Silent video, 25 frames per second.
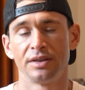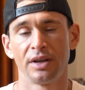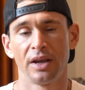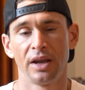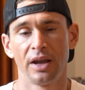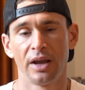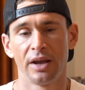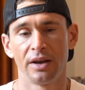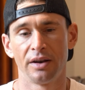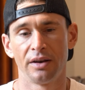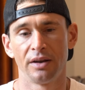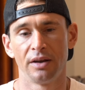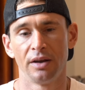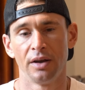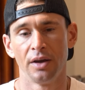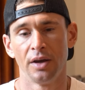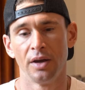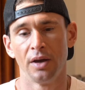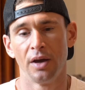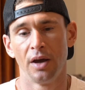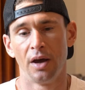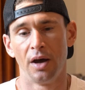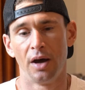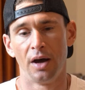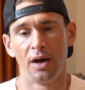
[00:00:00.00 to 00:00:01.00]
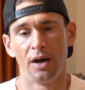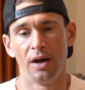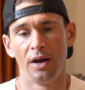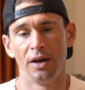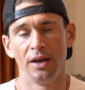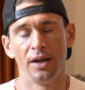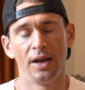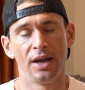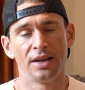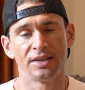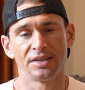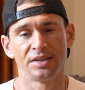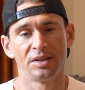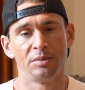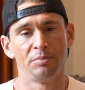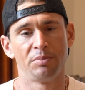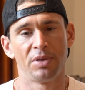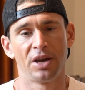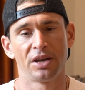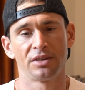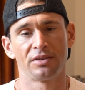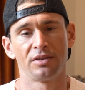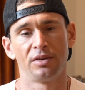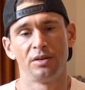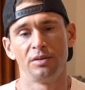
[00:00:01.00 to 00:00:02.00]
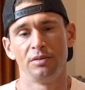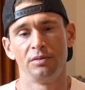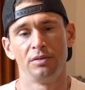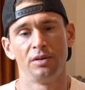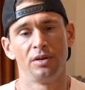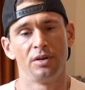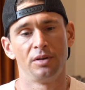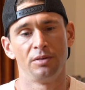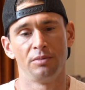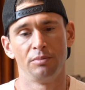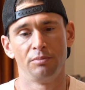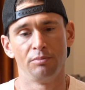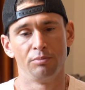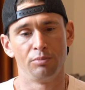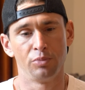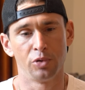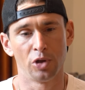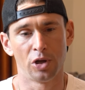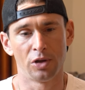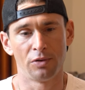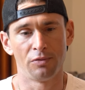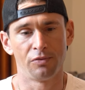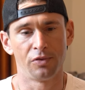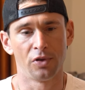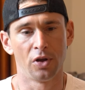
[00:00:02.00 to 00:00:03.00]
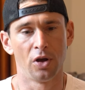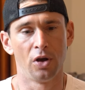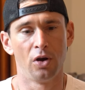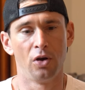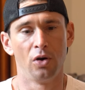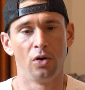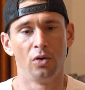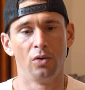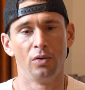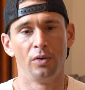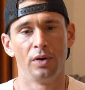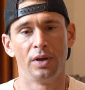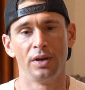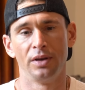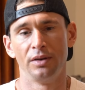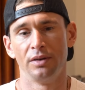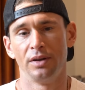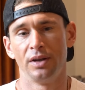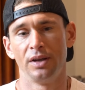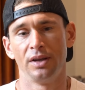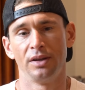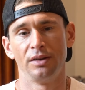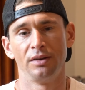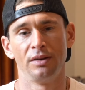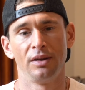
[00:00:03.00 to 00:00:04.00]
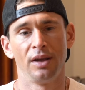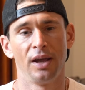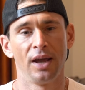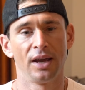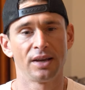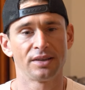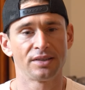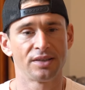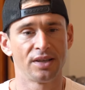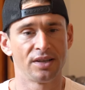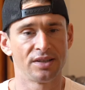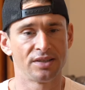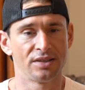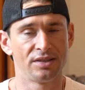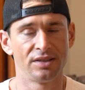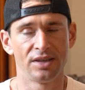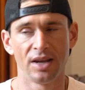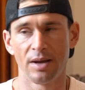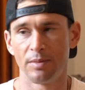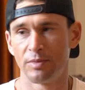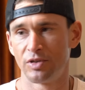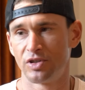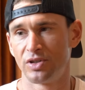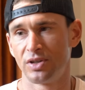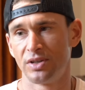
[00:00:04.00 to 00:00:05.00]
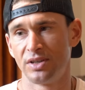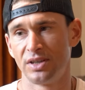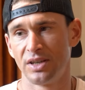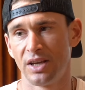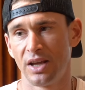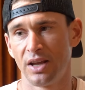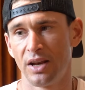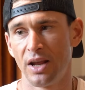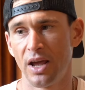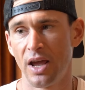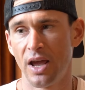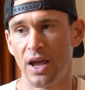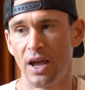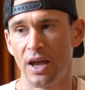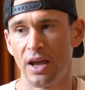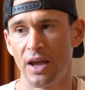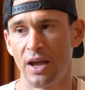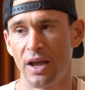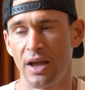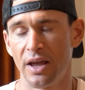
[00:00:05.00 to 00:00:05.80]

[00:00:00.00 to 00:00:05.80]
And uh, it has an impact on, on blood flow and, and excess damage to DNA.